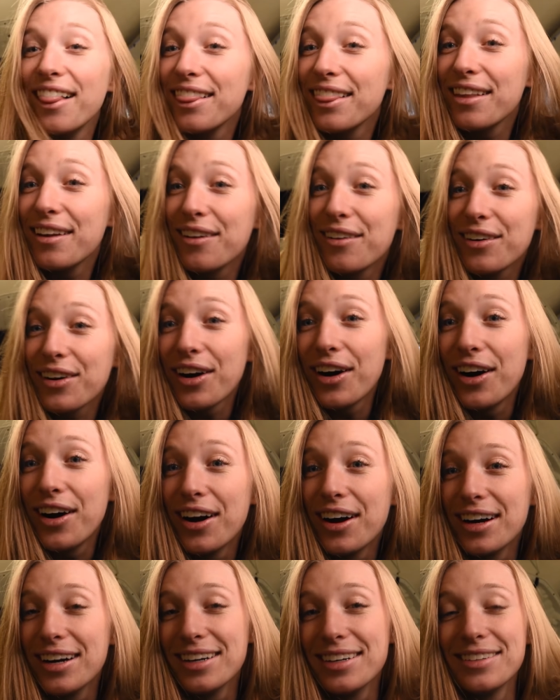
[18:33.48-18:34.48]
little
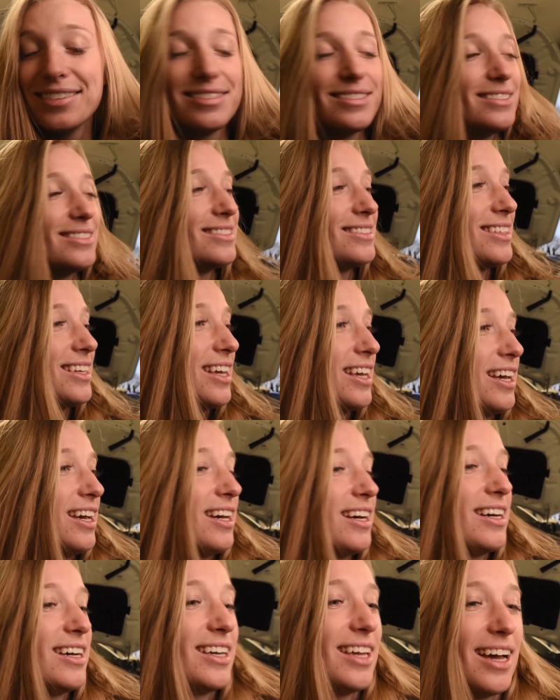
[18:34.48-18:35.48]
car.
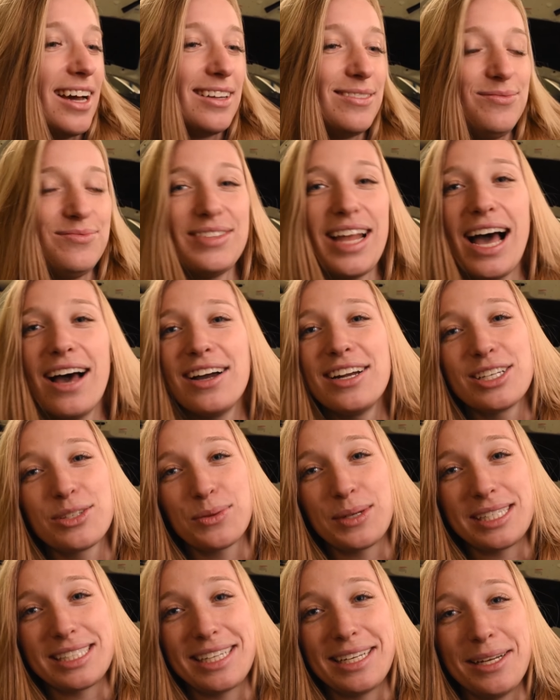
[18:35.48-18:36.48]
Oh yeah, now I just
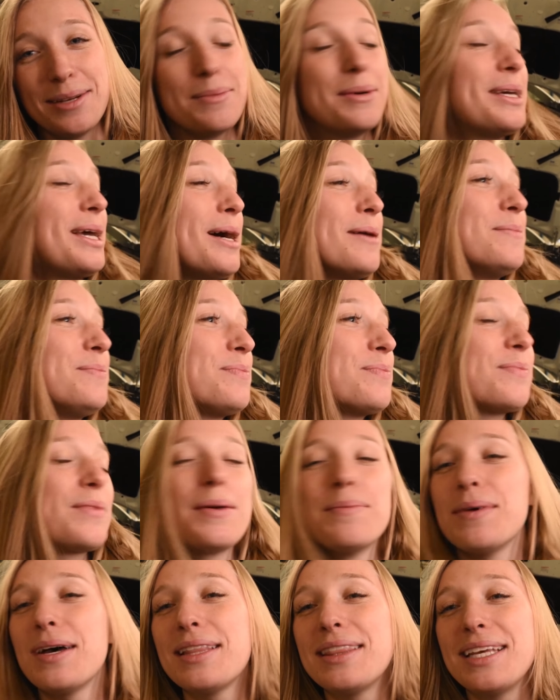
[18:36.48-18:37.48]
want to sell it, but yeah.
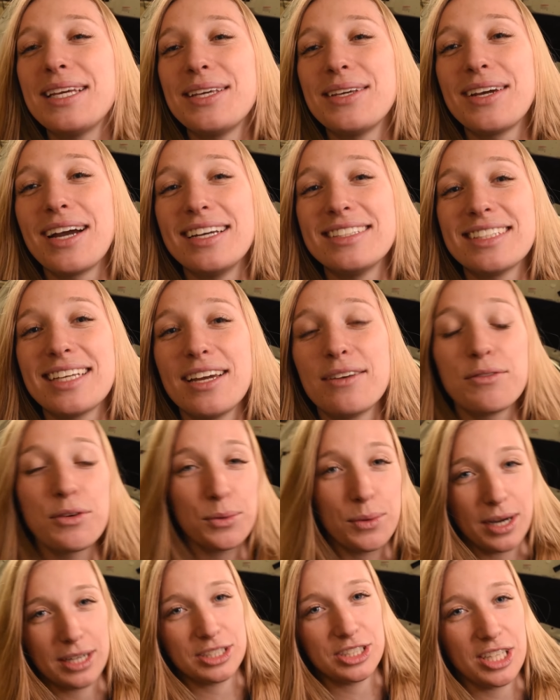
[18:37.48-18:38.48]
But thank you guys again
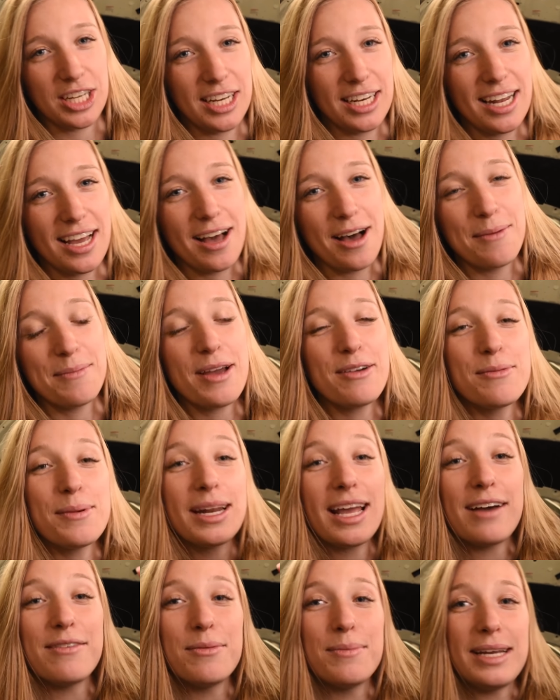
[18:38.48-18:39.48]
for watching. Um,
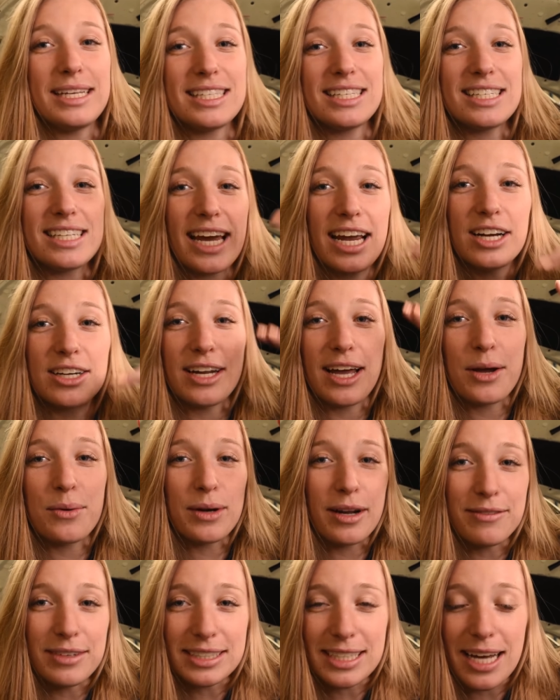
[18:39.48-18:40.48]
everybody have an amazing day or night,
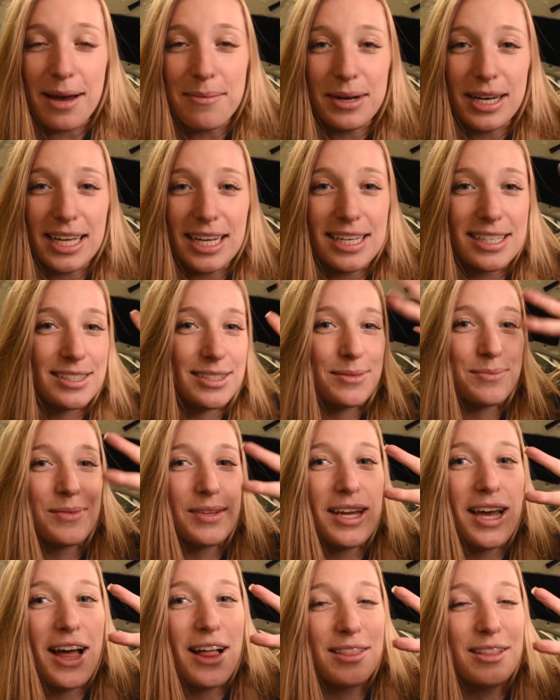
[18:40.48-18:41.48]
whatever time it is.
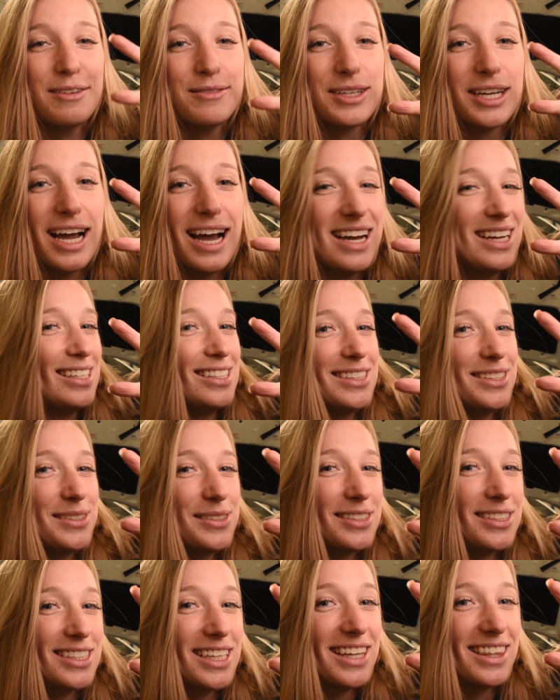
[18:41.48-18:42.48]
Love you guys.
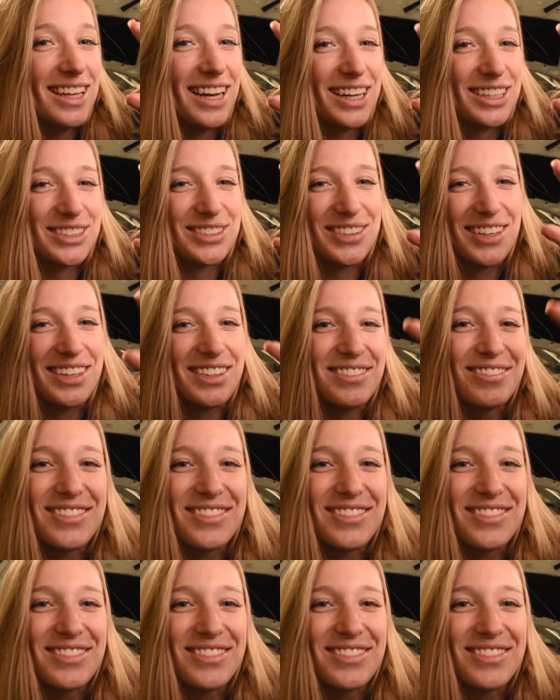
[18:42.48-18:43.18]
See you in the next one.